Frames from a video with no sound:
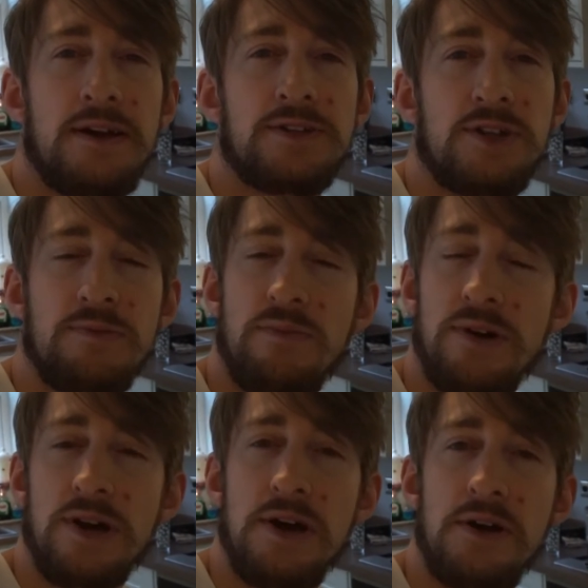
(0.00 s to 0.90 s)
So
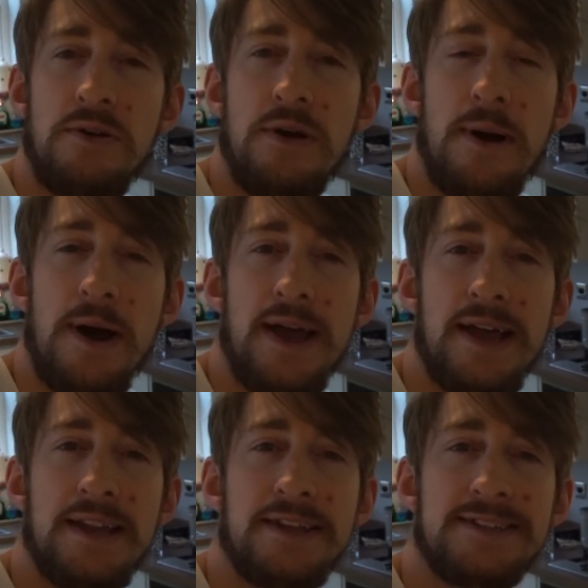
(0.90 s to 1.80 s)
tomorrow,
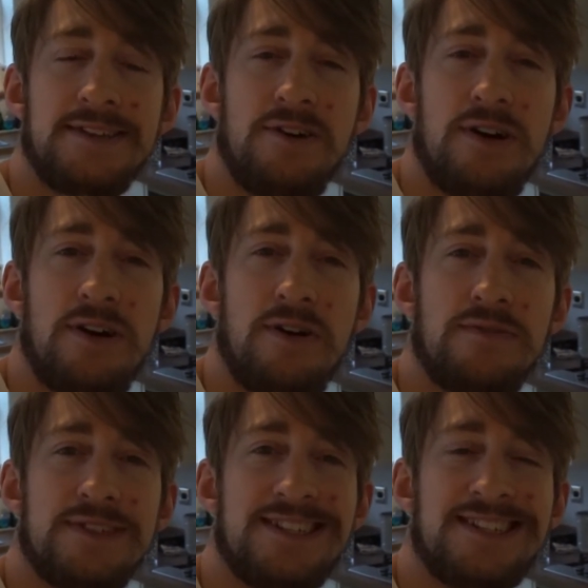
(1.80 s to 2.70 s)
it is
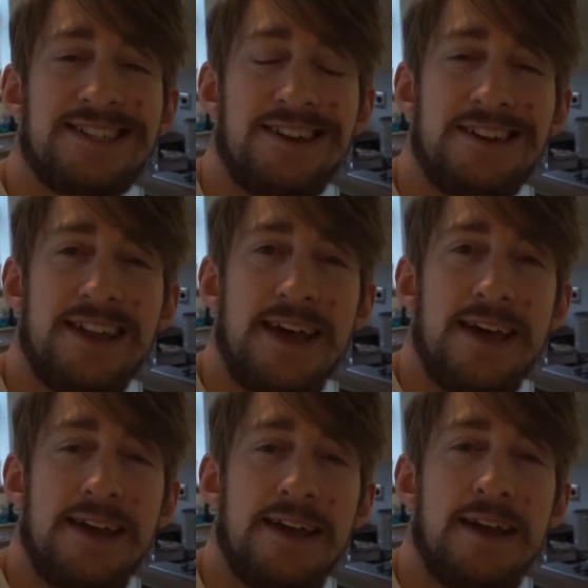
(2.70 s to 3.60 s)
obviously
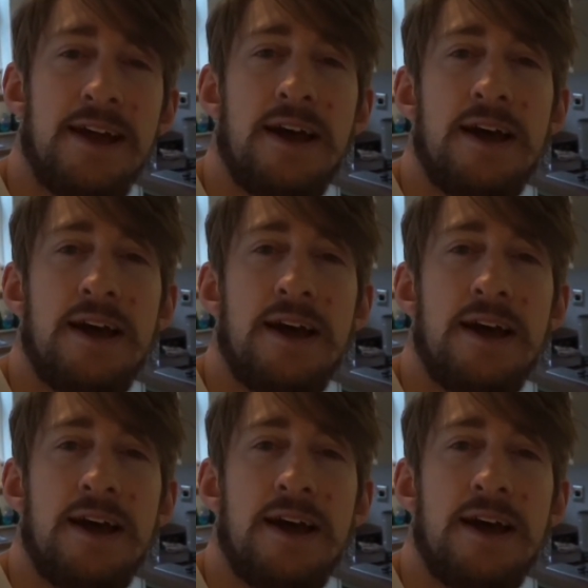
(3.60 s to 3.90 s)
Sunday.